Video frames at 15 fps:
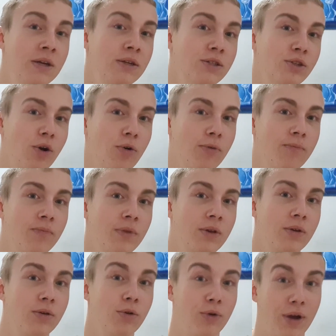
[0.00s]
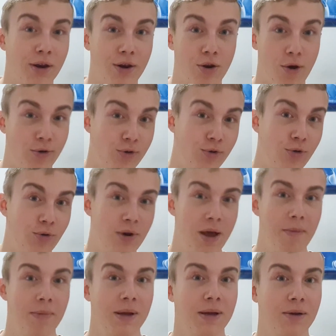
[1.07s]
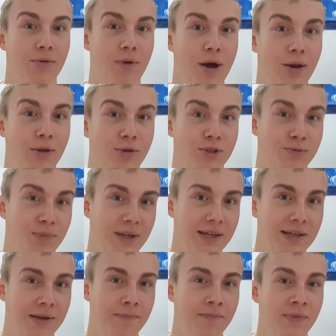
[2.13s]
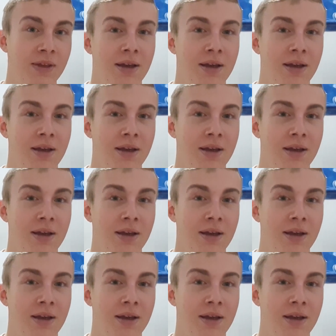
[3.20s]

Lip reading: so you can not do them when you speak.